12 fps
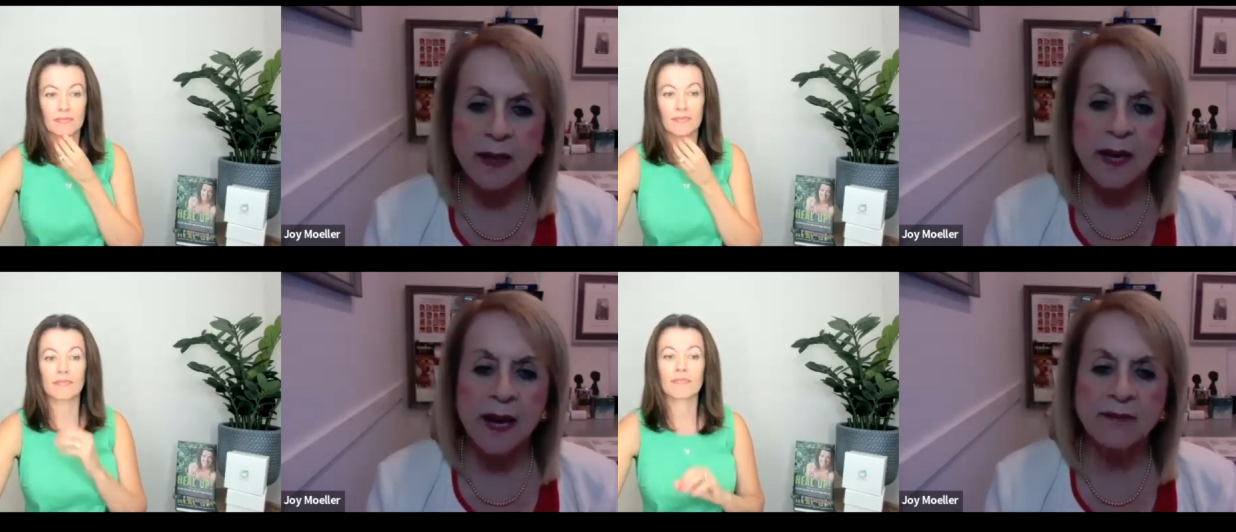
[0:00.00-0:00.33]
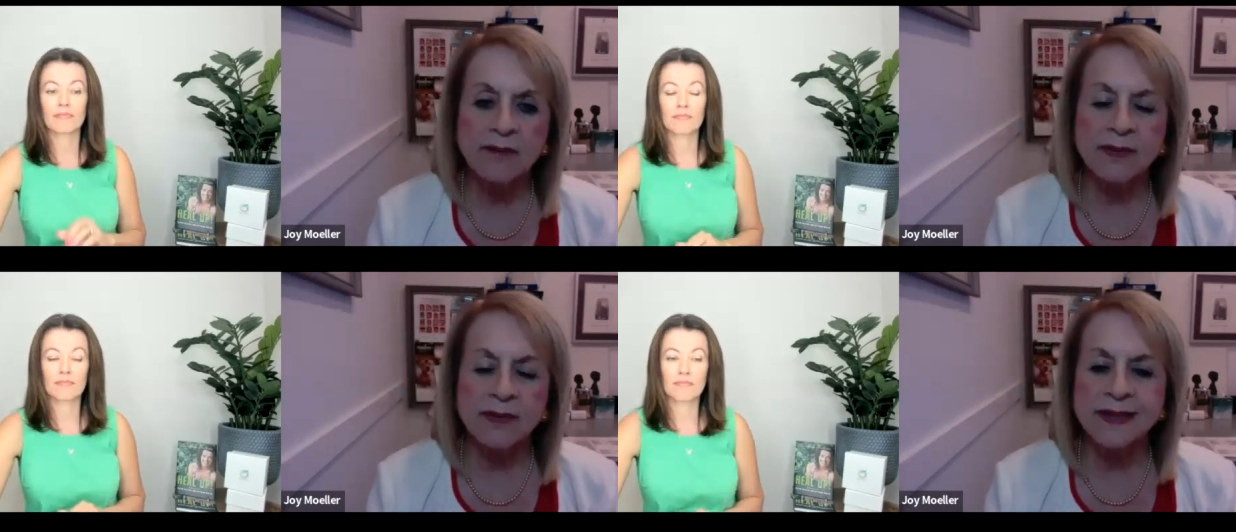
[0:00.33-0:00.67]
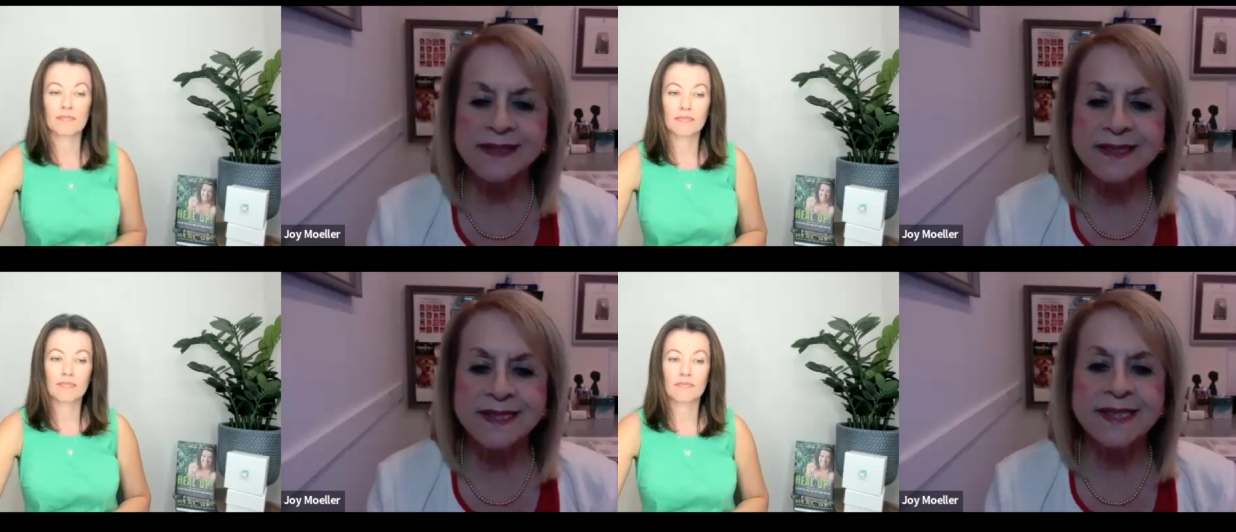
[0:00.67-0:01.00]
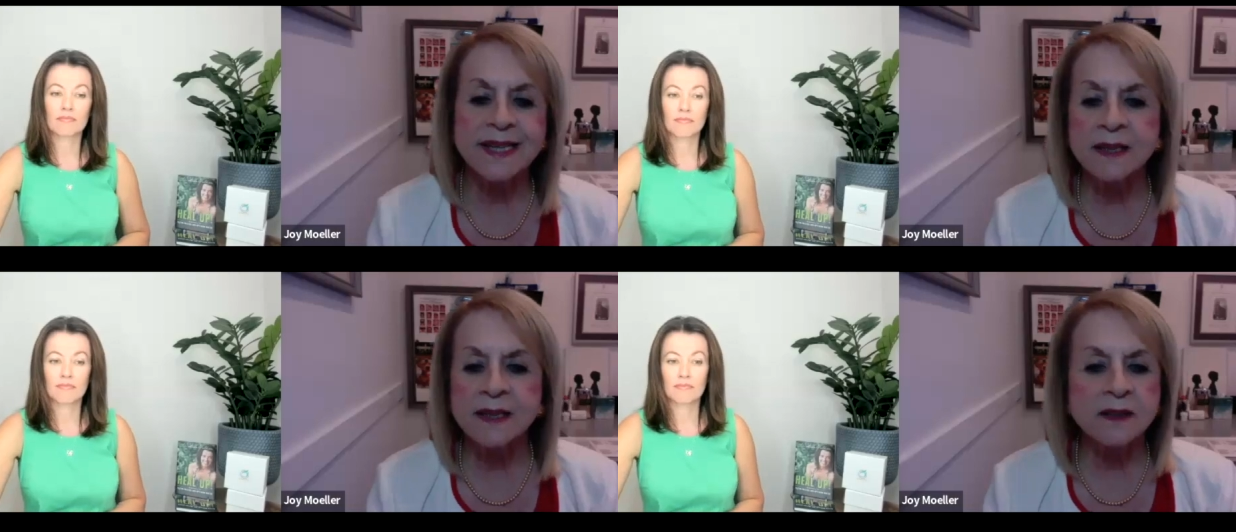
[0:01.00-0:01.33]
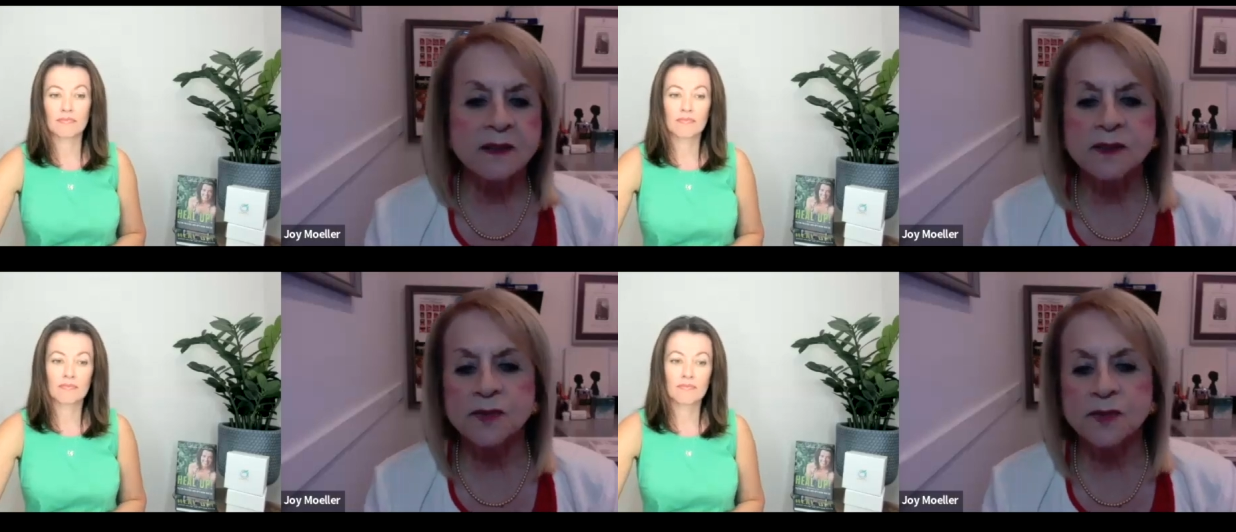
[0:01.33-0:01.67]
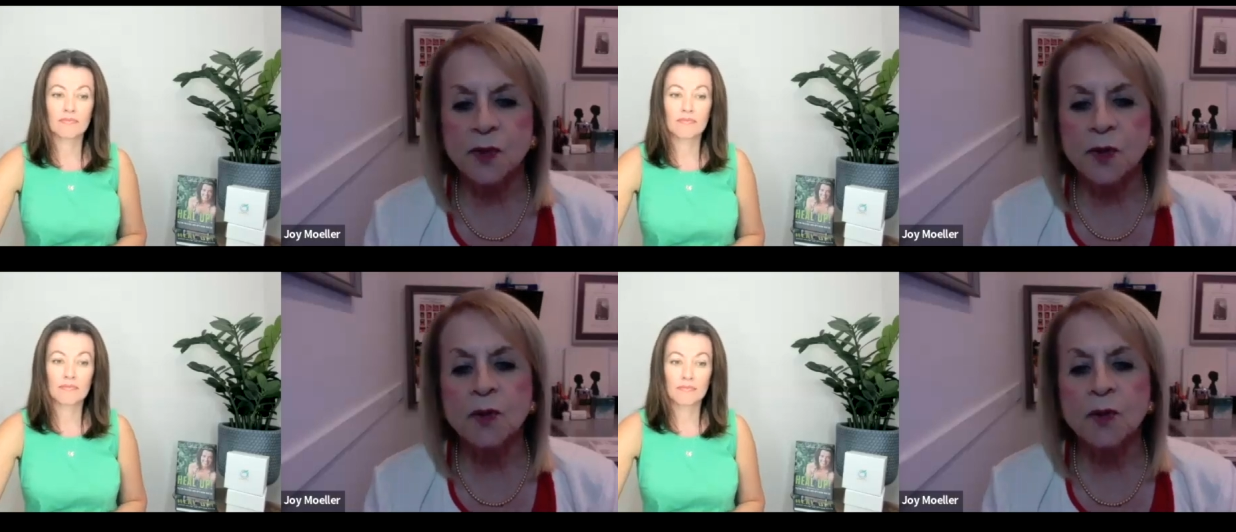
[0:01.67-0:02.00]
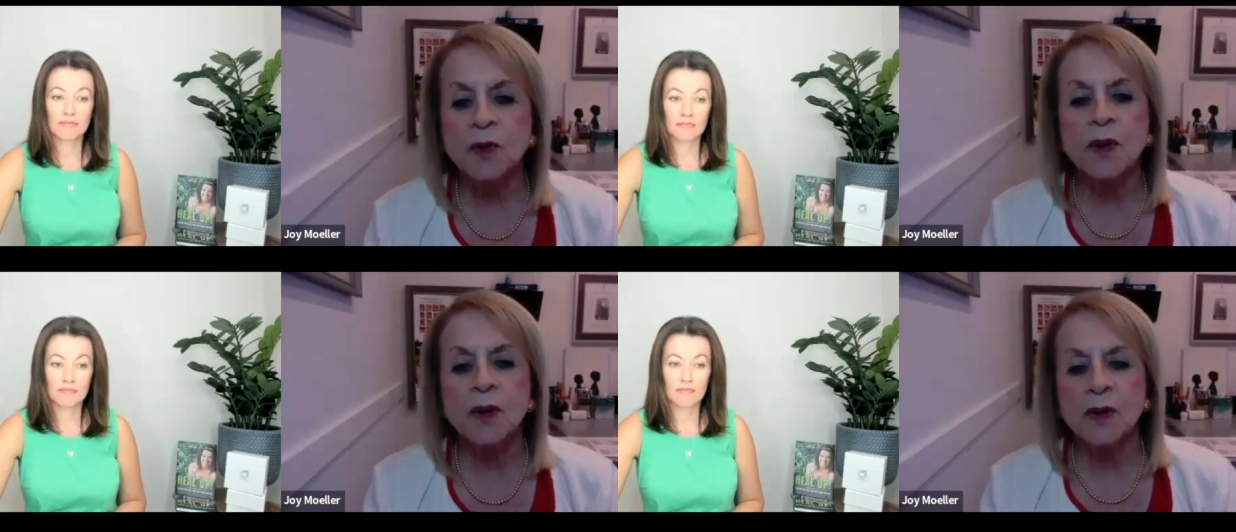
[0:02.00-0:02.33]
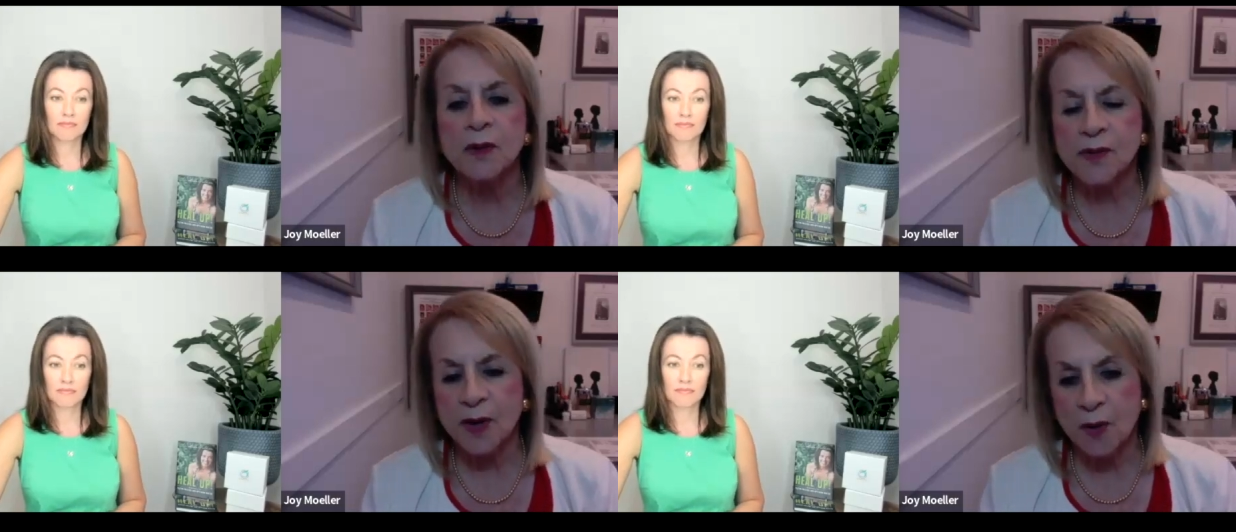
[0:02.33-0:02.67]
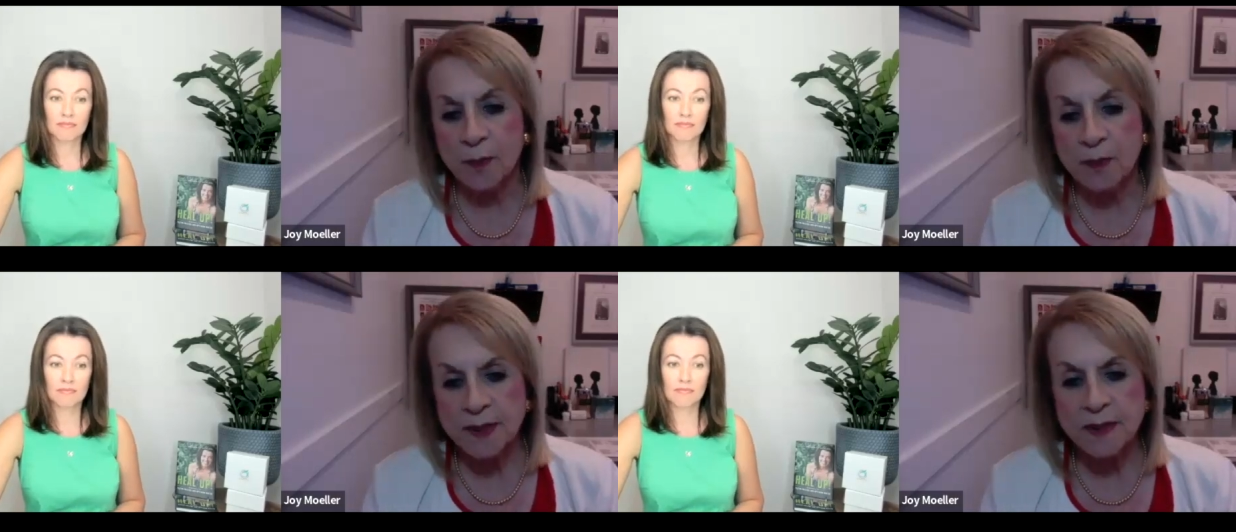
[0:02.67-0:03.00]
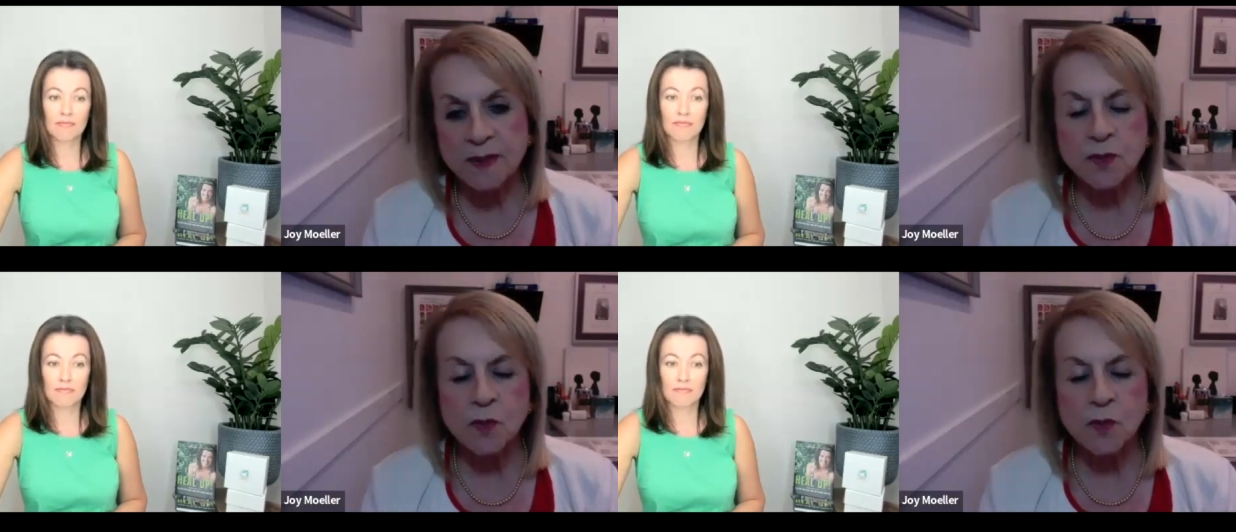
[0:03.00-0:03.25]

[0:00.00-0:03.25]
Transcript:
Speaker 1: have listings for therapists.